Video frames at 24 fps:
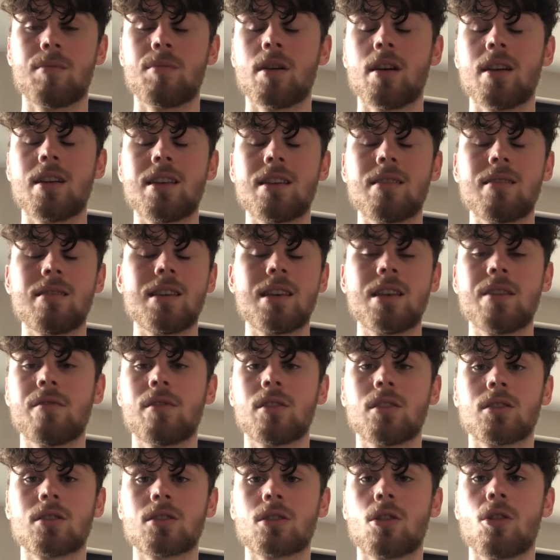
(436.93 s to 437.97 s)
But
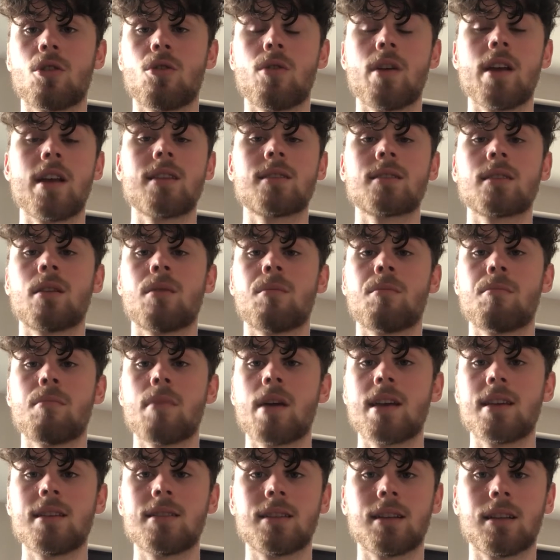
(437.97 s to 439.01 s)
even so, it's an
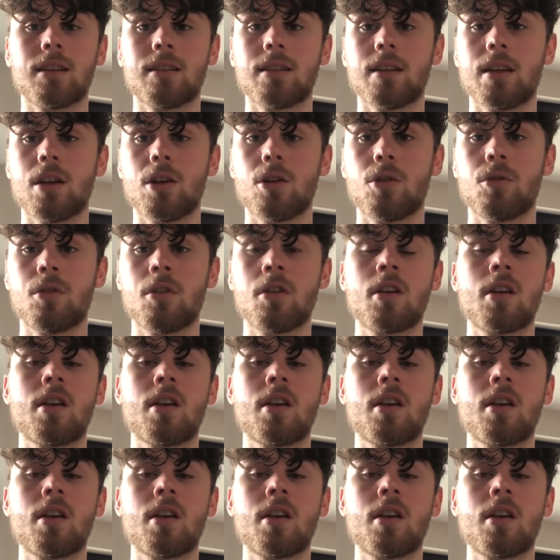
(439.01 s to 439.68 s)
amazing deal.